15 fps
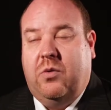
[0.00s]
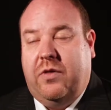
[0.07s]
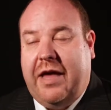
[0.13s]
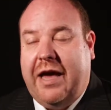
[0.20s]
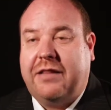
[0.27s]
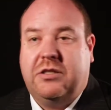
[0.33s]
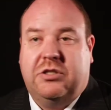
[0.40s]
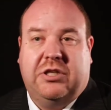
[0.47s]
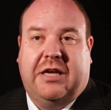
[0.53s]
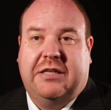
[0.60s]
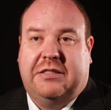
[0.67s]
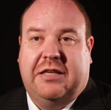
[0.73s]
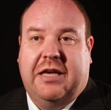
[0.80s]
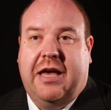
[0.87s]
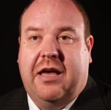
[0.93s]
Without the
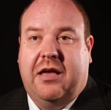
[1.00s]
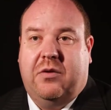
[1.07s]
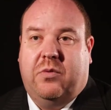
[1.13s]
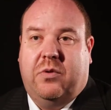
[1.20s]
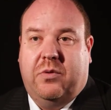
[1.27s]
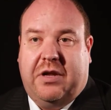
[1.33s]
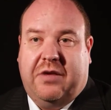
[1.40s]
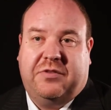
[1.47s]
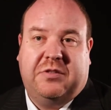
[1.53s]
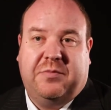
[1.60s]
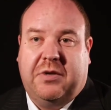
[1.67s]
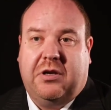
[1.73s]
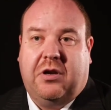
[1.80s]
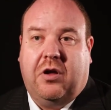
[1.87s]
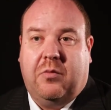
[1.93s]
JCA, we would have to
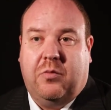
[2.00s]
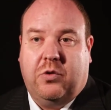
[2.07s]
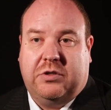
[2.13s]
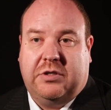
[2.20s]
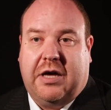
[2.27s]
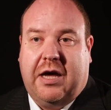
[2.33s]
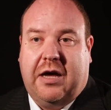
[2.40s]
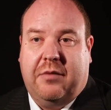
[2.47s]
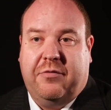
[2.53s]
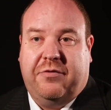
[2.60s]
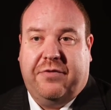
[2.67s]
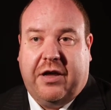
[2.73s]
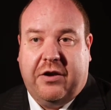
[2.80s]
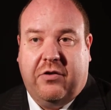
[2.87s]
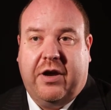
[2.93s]
spend a lot more time
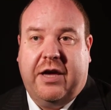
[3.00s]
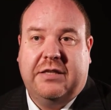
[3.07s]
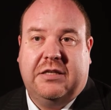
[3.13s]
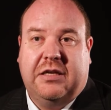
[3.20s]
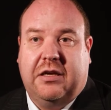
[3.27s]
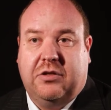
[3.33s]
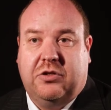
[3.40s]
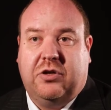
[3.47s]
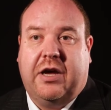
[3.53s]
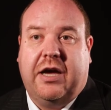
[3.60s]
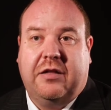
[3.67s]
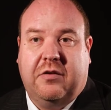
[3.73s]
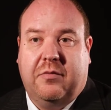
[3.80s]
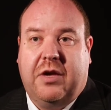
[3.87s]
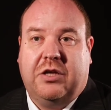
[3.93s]
fundraising and
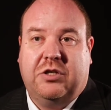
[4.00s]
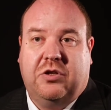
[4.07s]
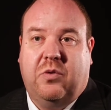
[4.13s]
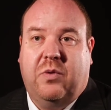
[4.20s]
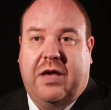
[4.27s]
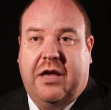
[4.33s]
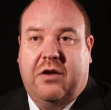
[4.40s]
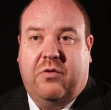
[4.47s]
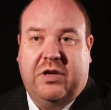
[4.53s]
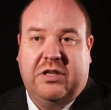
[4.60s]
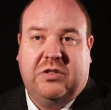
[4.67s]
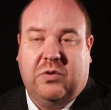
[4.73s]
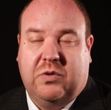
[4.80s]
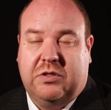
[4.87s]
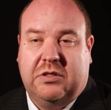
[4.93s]
trying to make sure we had
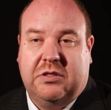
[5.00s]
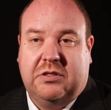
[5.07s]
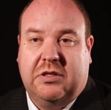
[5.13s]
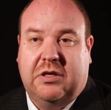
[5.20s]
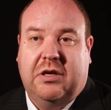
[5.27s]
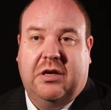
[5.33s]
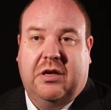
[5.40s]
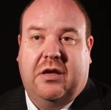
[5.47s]
resources.